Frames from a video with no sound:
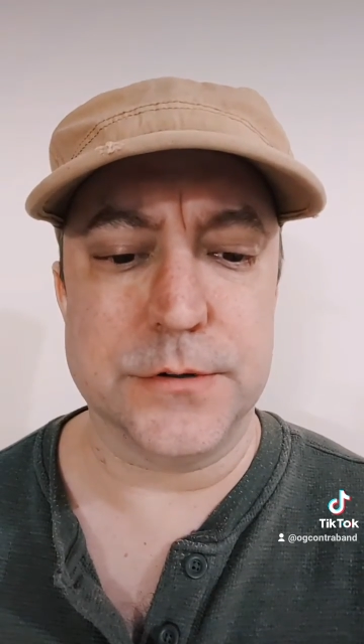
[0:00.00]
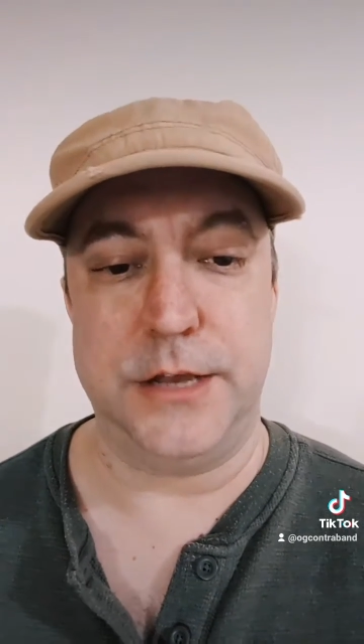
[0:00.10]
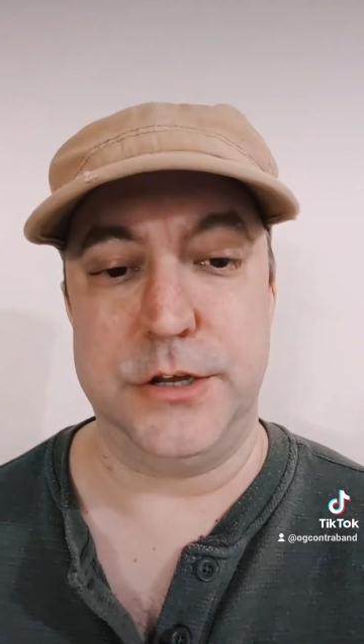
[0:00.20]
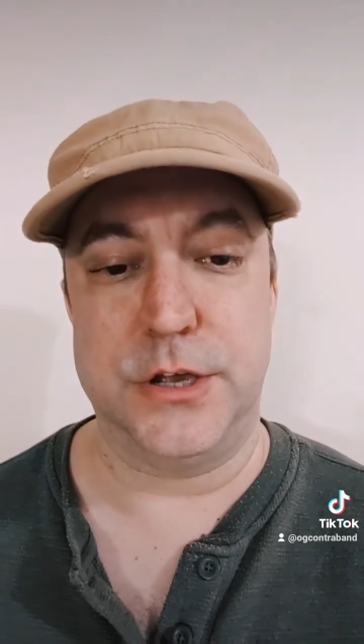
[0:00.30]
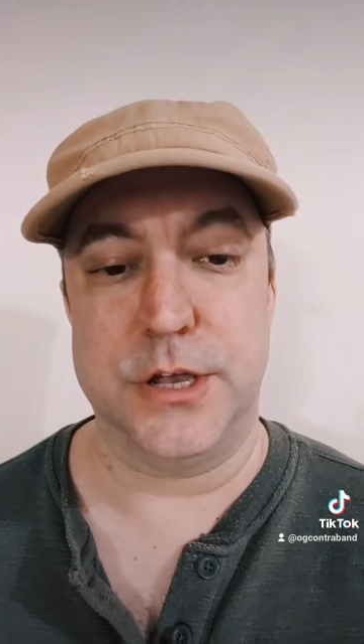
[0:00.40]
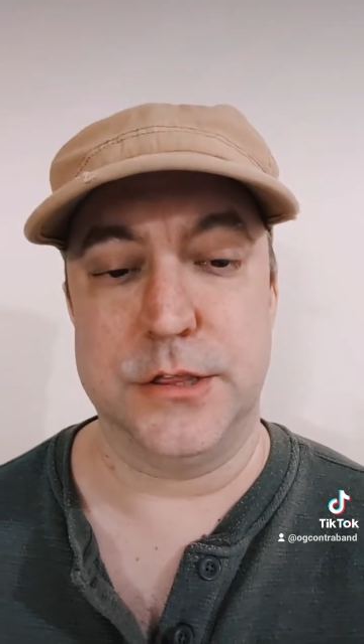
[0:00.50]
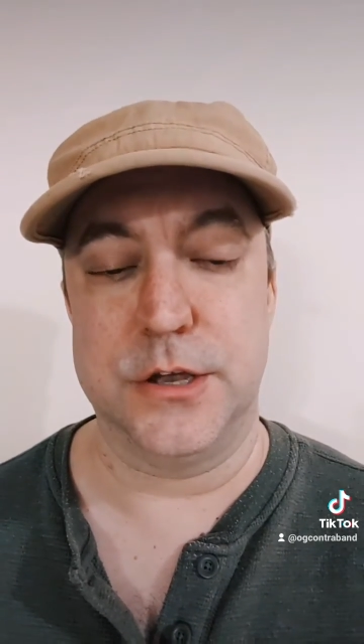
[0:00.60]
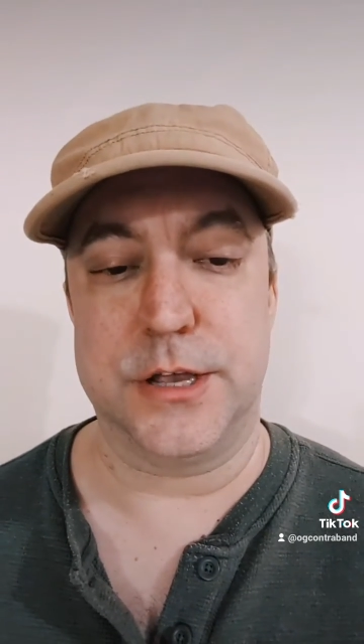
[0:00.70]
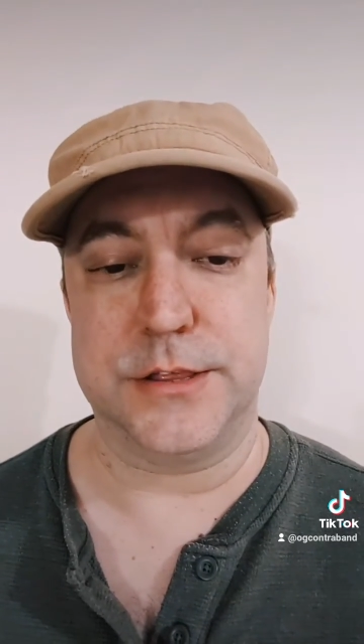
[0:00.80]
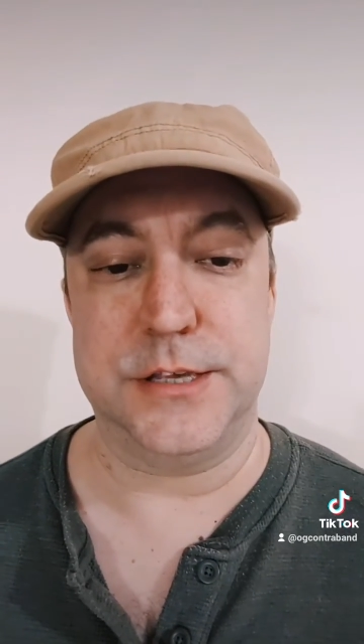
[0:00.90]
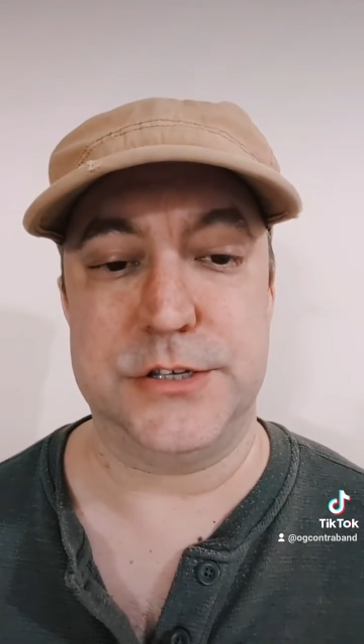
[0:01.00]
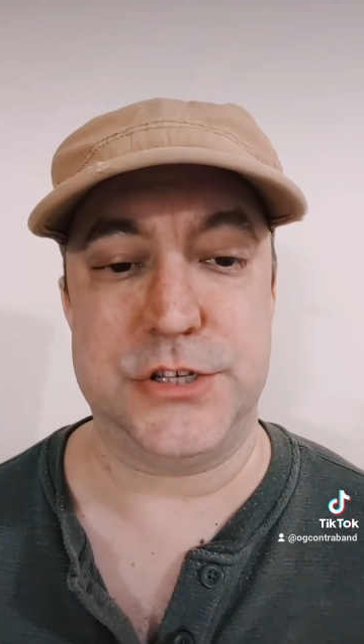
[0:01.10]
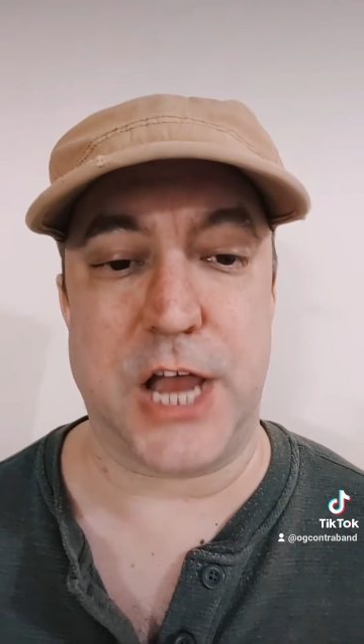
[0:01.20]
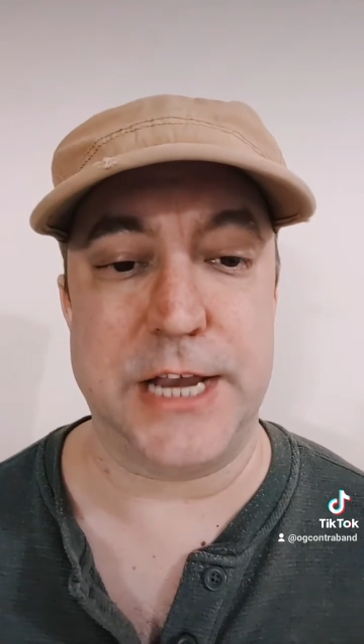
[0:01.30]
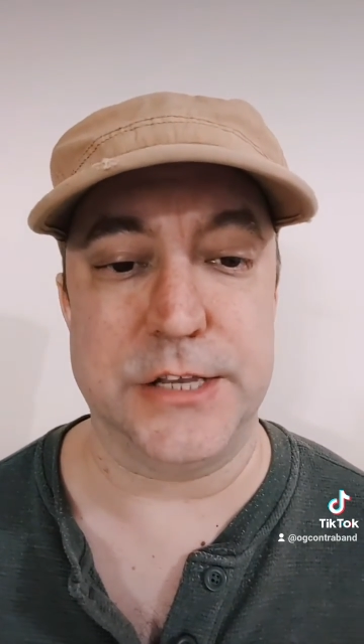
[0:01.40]
And you can look at these
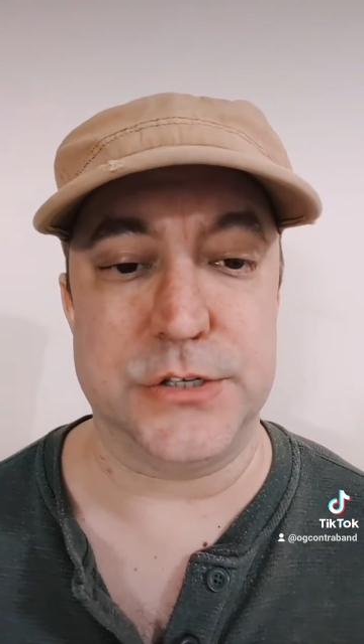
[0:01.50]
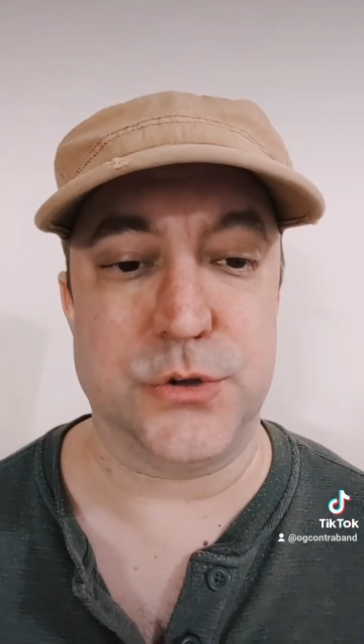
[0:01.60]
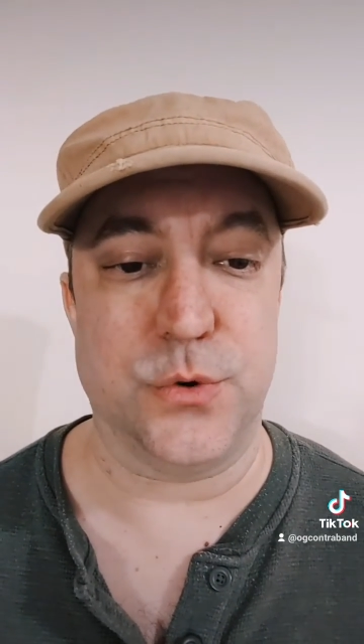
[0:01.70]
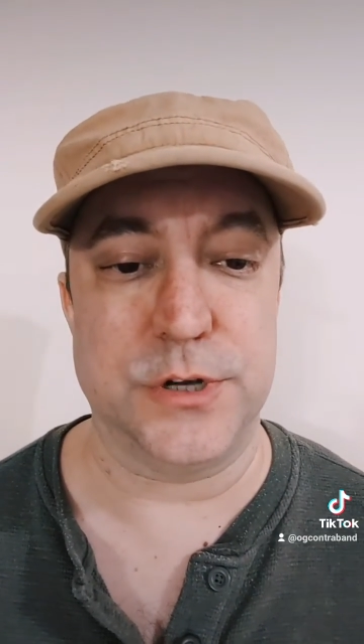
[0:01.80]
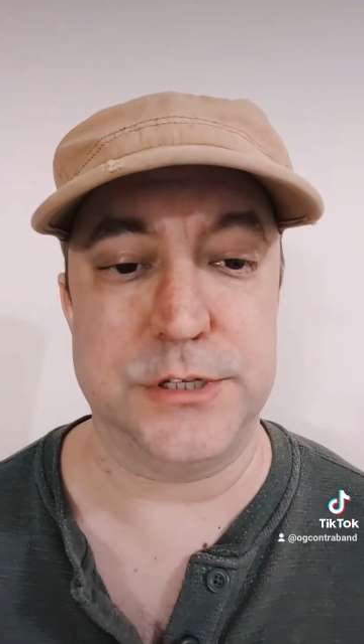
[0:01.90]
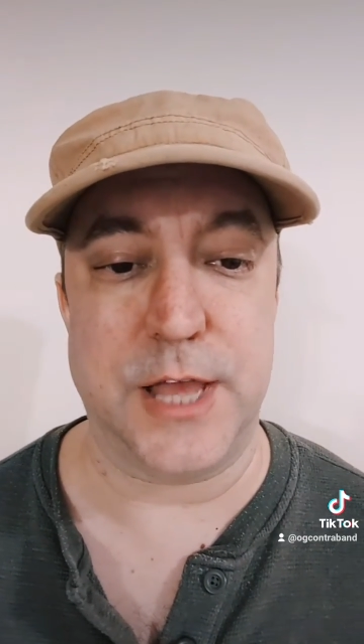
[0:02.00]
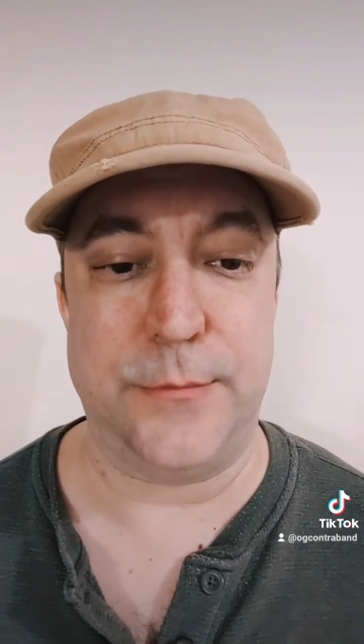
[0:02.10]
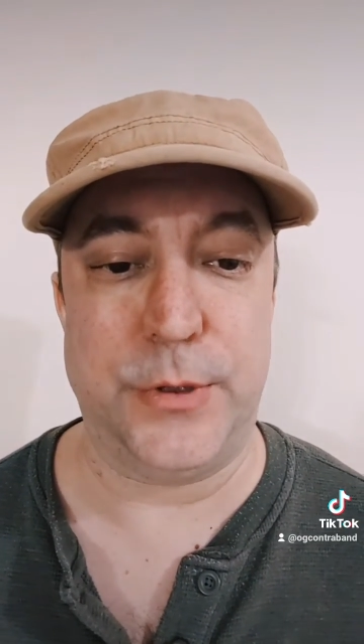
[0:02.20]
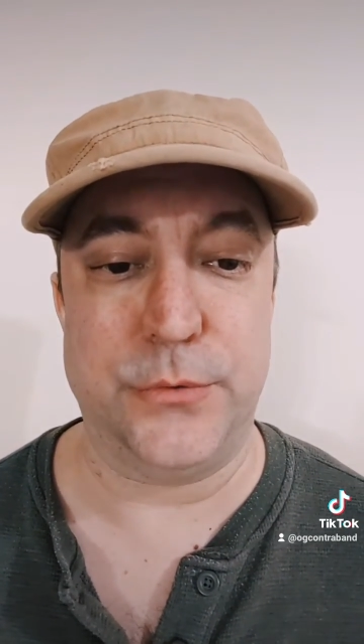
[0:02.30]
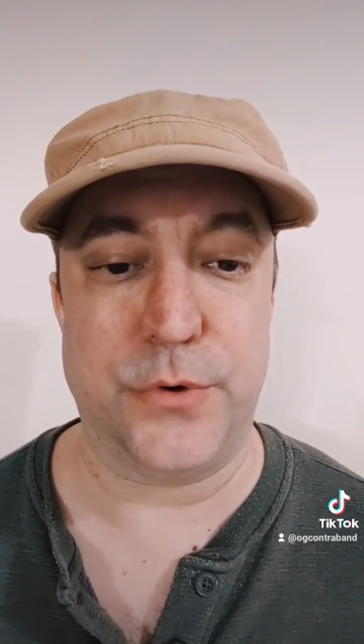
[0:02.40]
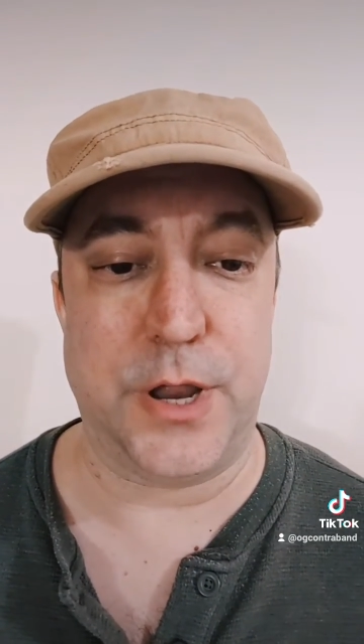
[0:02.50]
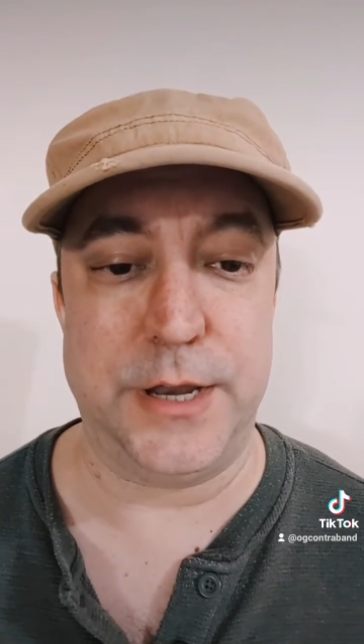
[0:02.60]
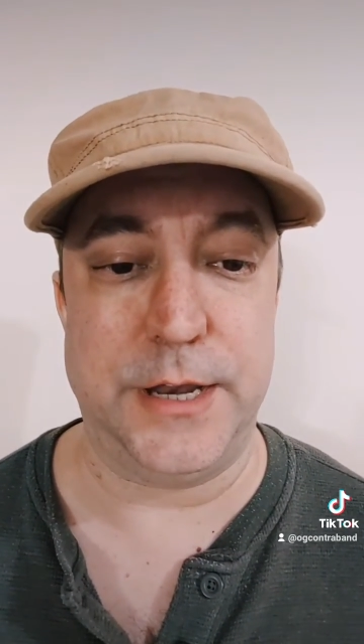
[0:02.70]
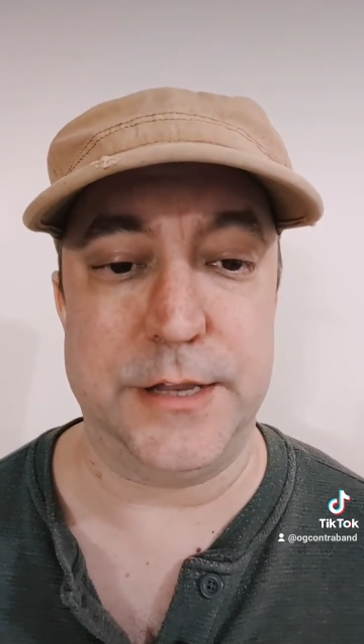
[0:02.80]
China stories I've been running,